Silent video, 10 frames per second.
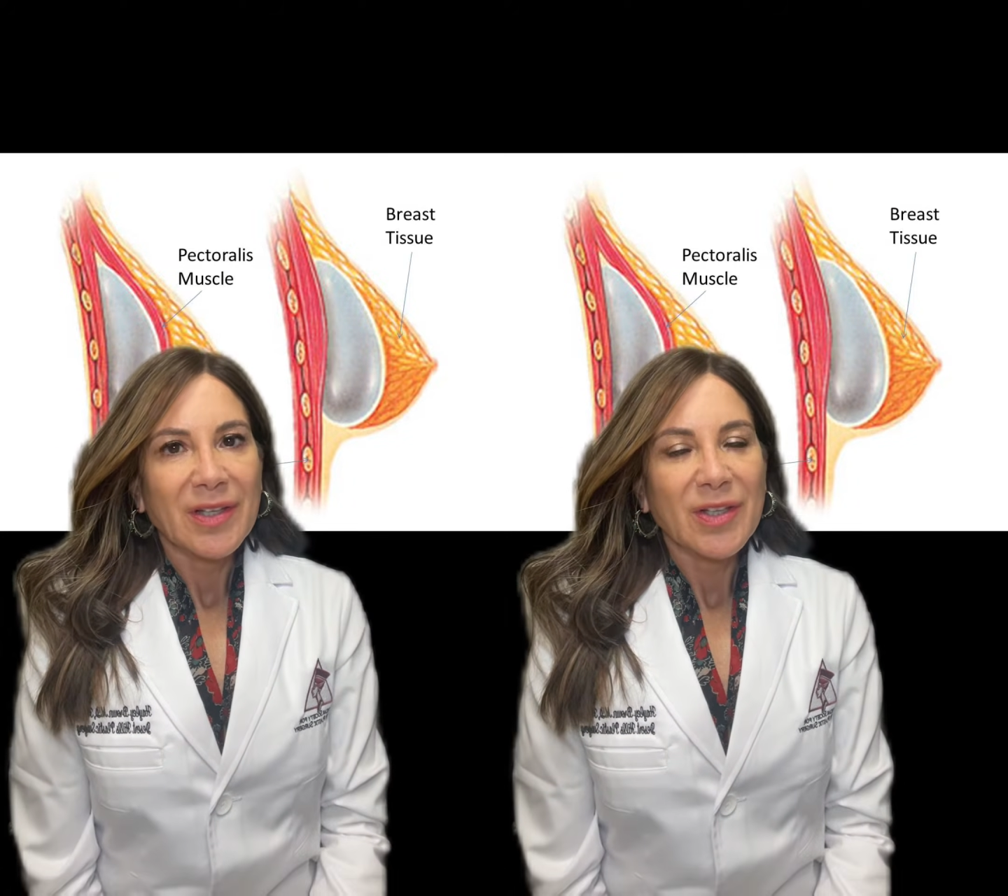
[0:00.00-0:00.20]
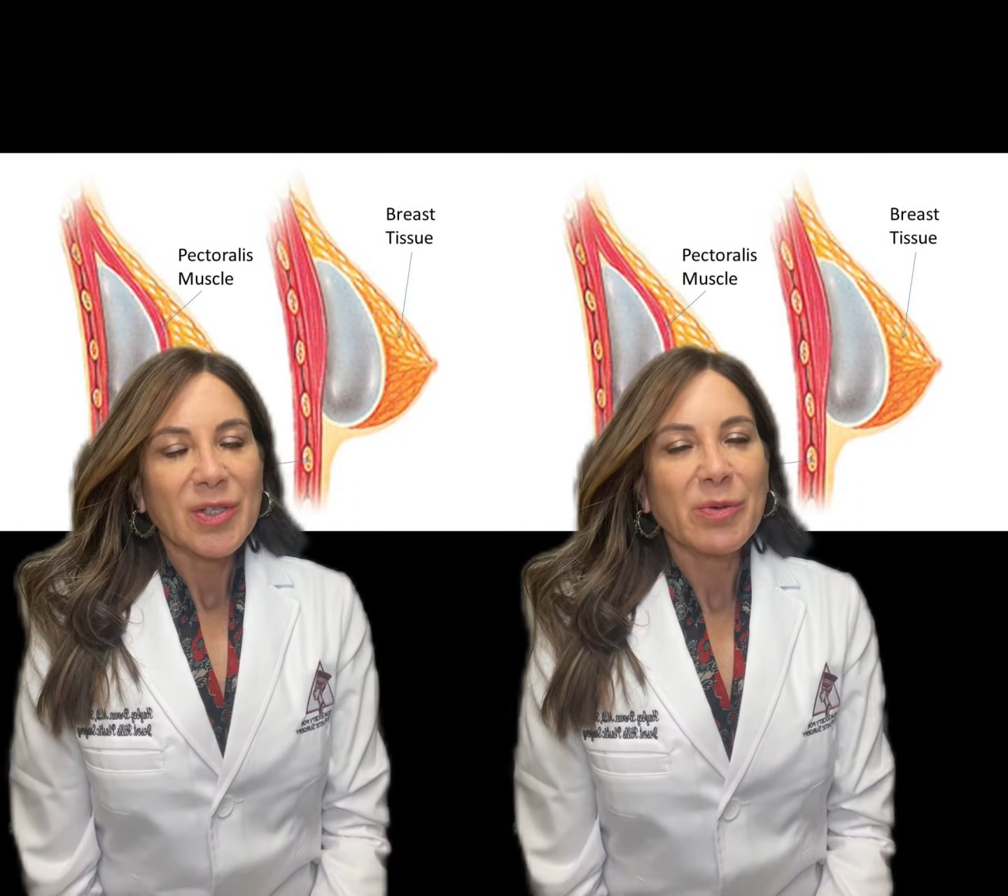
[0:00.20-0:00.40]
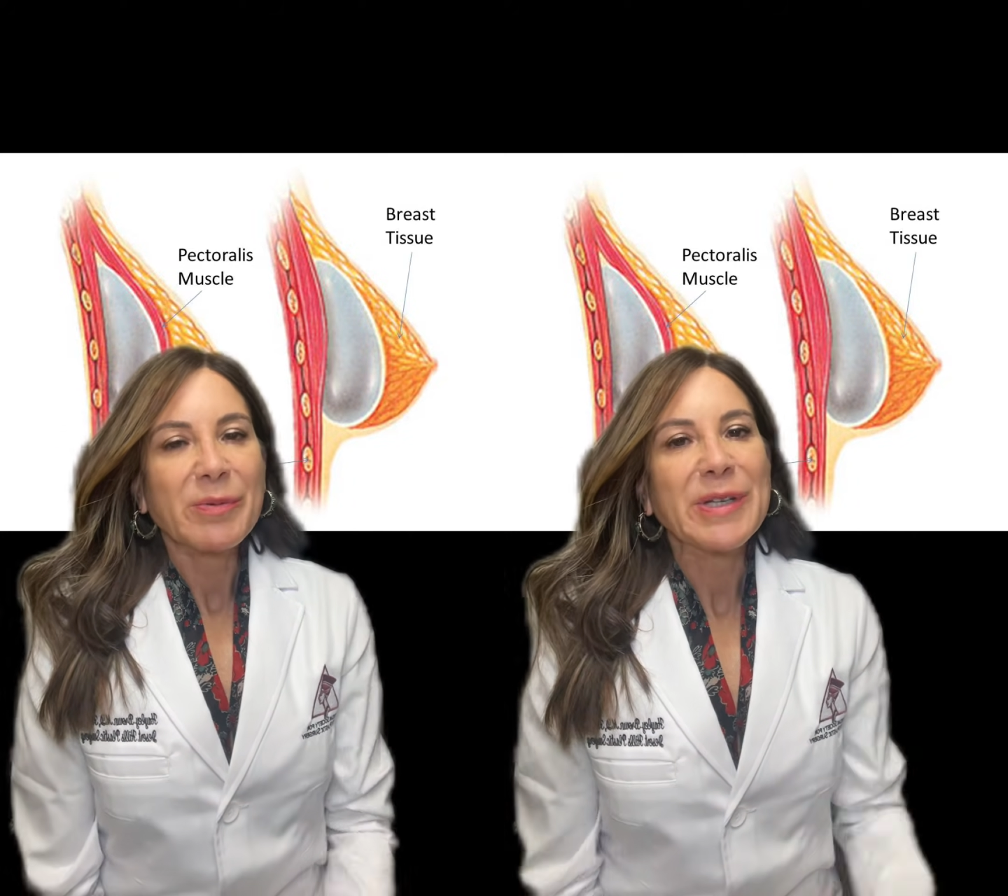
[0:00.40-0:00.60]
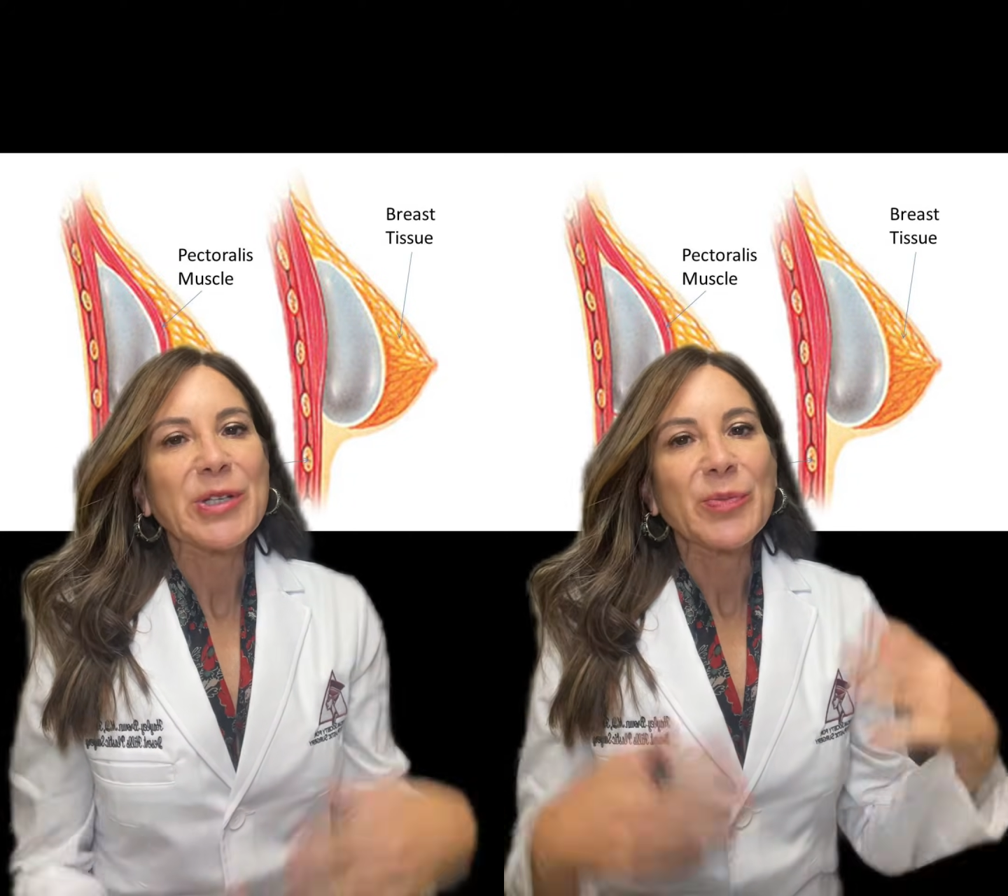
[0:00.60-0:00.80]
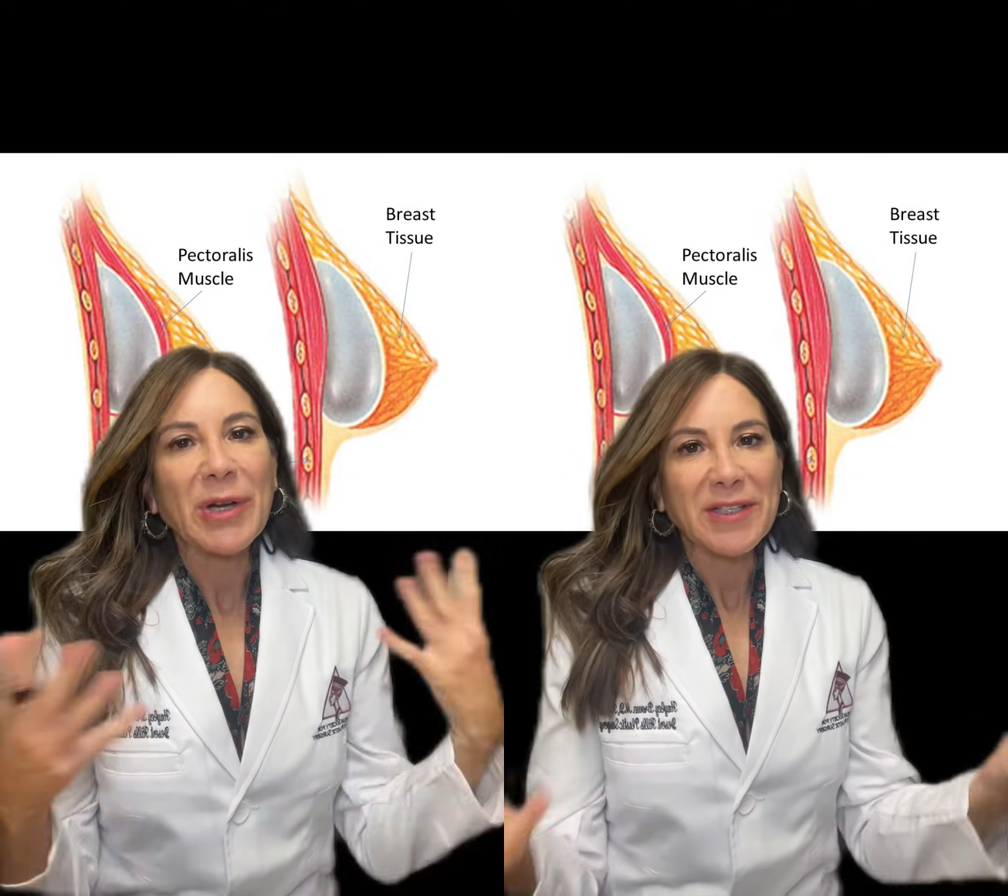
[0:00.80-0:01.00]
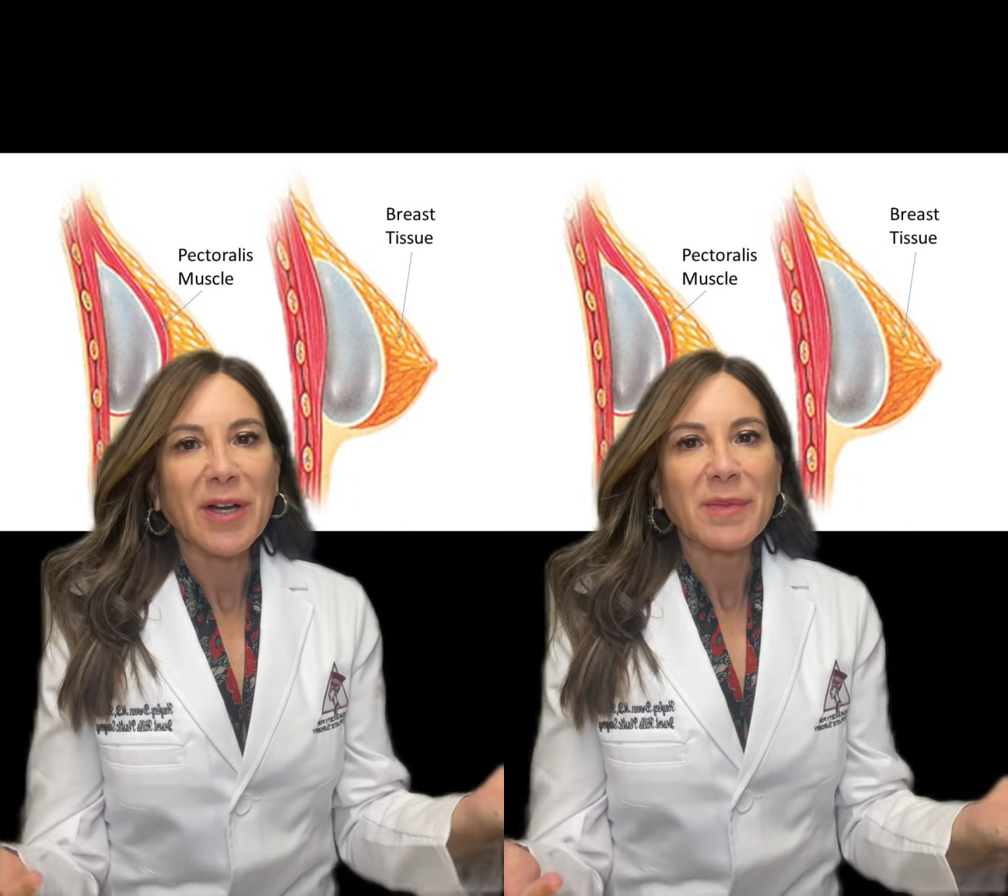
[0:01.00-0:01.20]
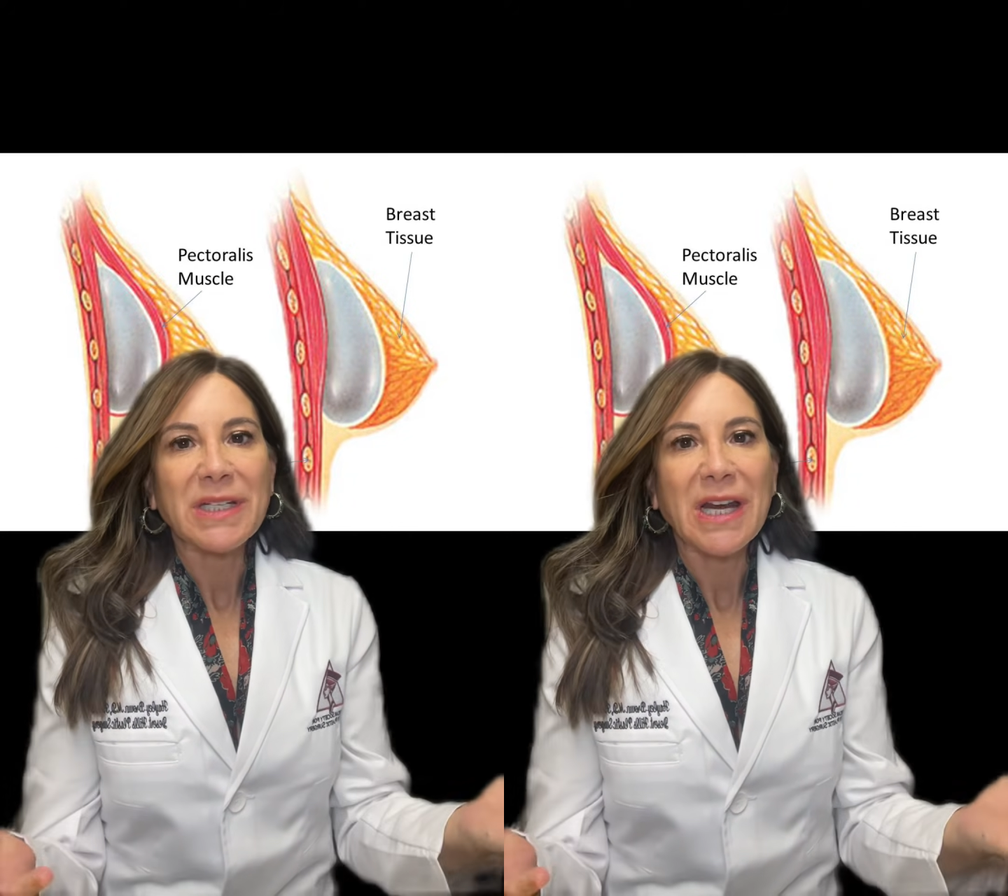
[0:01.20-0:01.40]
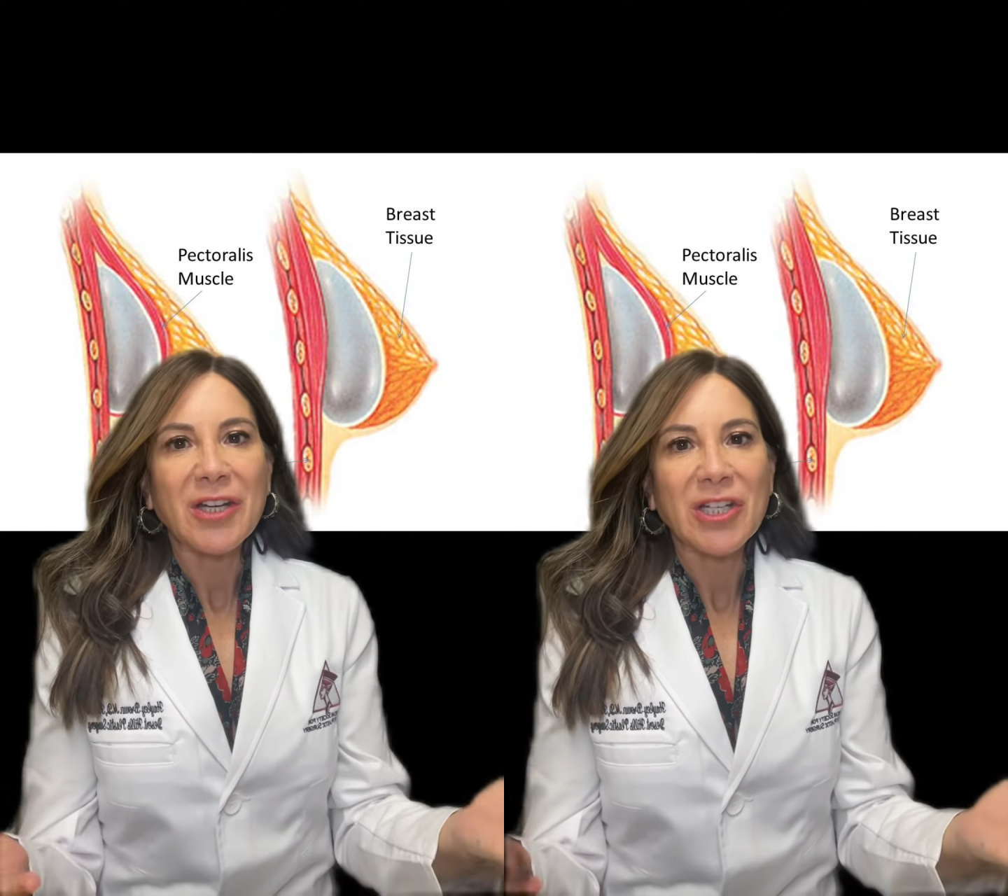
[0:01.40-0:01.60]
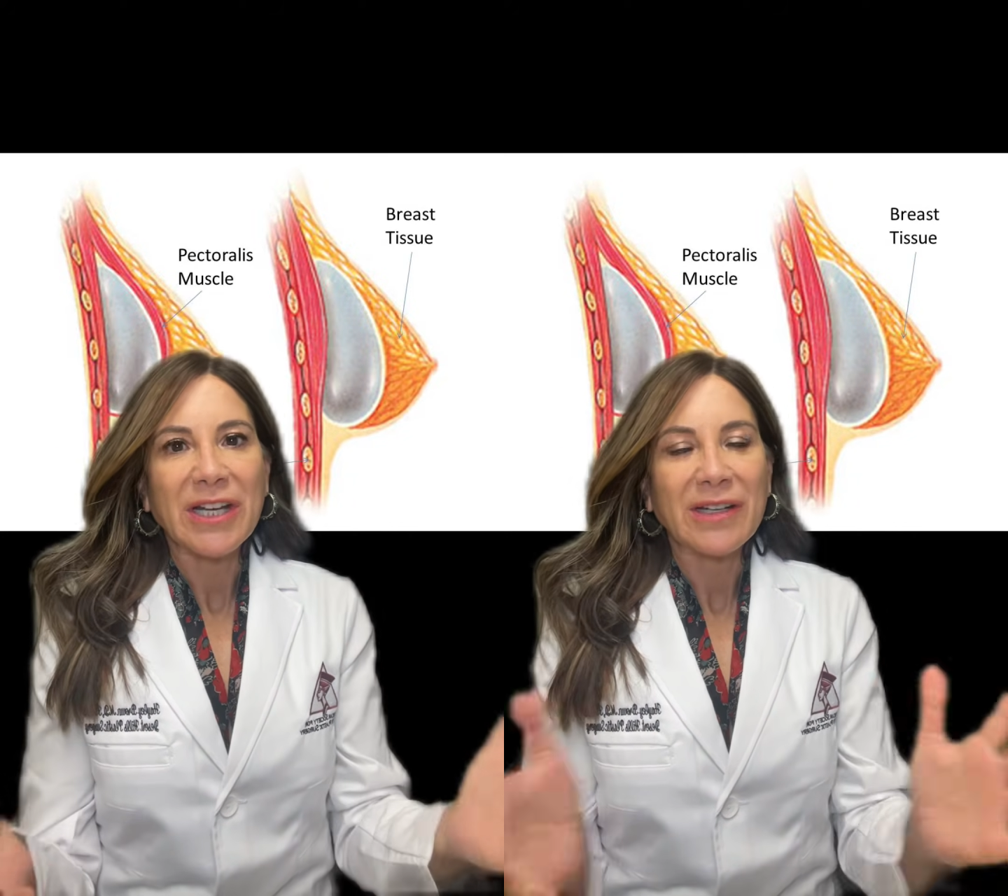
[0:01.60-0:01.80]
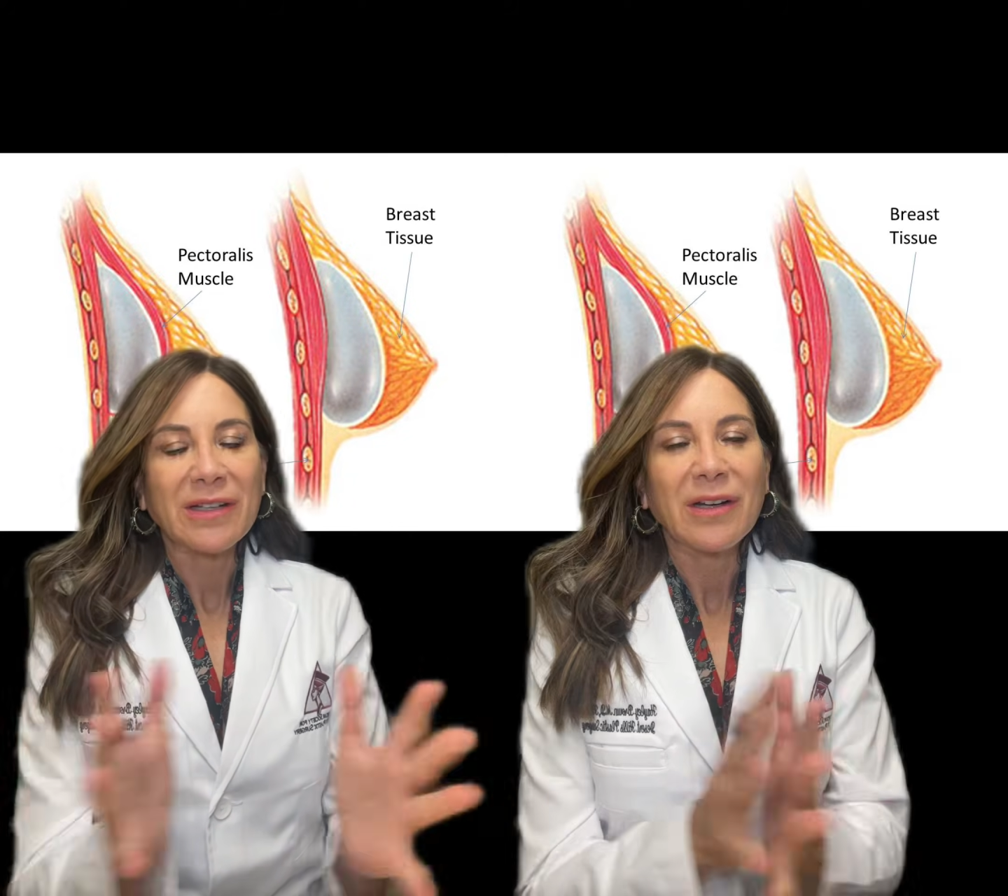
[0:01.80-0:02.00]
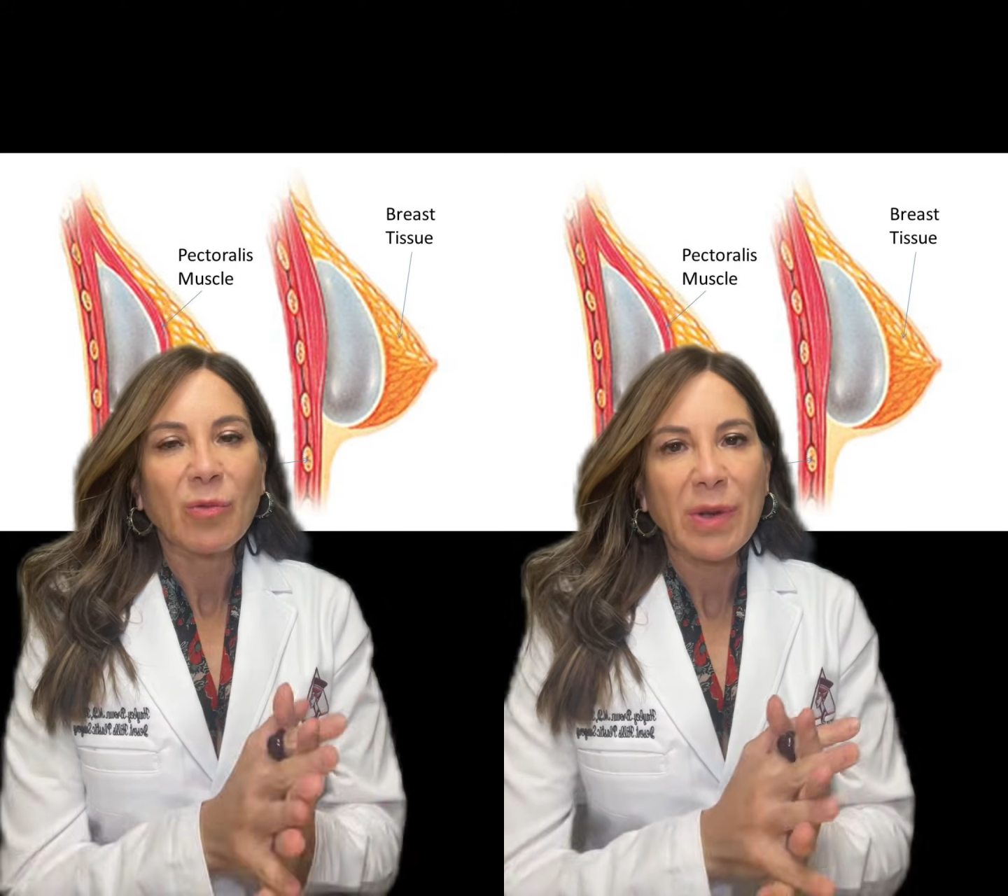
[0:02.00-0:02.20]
So when we do breast augmentation,